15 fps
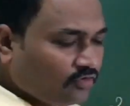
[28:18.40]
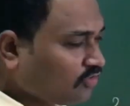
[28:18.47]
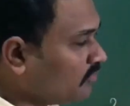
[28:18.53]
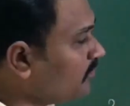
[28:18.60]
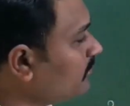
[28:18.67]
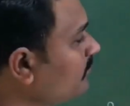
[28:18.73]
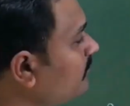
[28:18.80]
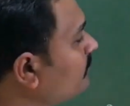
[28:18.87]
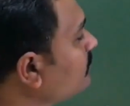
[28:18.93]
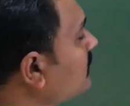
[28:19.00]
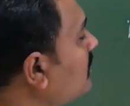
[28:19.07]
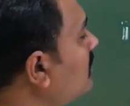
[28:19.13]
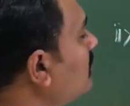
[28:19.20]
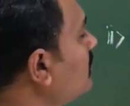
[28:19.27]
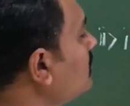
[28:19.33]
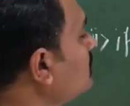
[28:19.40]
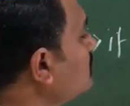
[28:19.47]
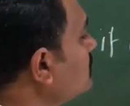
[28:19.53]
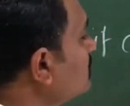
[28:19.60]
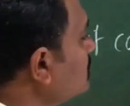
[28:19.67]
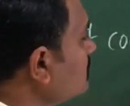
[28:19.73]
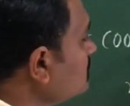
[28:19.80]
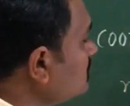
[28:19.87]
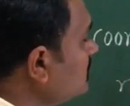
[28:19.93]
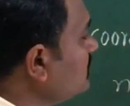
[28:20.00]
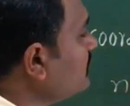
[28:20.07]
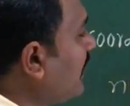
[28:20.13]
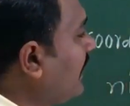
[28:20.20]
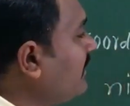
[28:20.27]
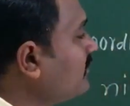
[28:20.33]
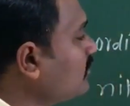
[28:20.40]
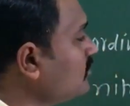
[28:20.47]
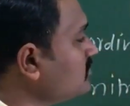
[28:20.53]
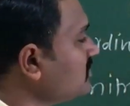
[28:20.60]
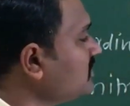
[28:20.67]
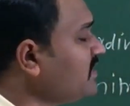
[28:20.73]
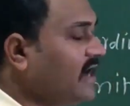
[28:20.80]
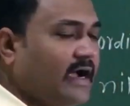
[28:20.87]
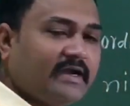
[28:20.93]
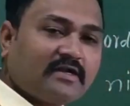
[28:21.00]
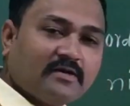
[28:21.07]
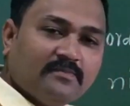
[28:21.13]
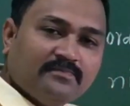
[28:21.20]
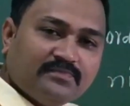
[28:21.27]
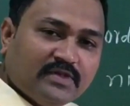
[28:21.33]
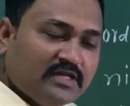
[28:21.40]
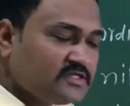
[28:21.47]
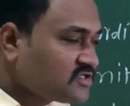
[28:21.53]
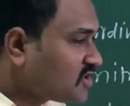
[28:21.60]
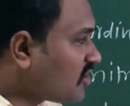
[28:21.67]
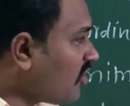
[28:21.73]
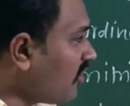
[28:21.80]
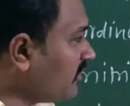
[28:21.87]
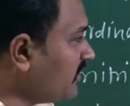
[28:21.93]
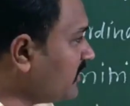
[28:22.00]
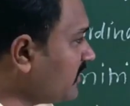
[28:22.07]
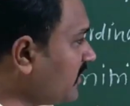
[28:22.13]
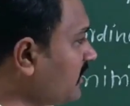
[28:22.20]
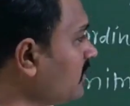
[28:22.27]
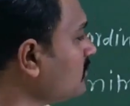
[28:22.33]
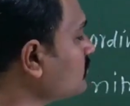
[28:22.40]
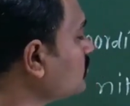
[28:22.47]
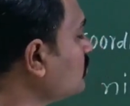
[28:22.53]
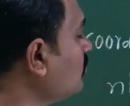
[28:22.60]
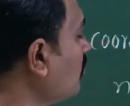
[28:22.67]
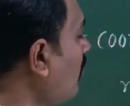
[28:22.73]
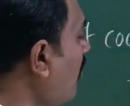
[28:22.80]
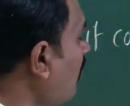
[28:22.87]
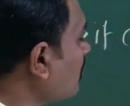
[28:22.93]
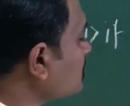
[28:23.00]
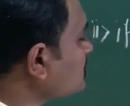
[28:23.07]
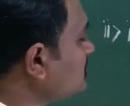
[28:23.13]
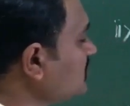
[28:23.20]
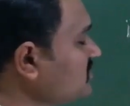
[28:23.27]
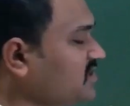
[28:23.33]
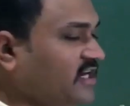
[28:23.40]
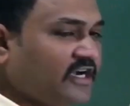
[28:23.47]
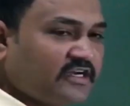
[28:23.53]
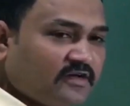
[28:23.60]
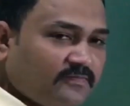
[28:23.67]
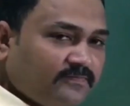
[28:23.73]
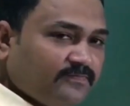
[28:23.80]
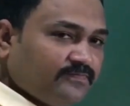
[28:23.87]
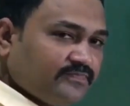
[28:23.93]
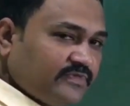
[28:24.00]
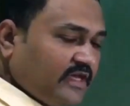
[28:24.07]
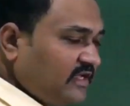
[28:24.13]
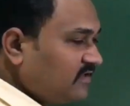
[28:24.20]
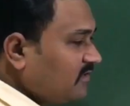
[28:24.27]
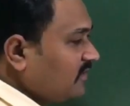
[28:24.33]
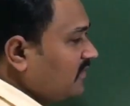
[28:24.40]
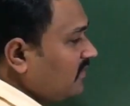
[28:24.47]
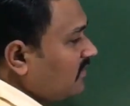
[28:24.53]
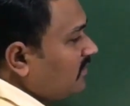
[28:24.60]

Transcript: group the nitrogen atom is coordinated through oxygen atom, then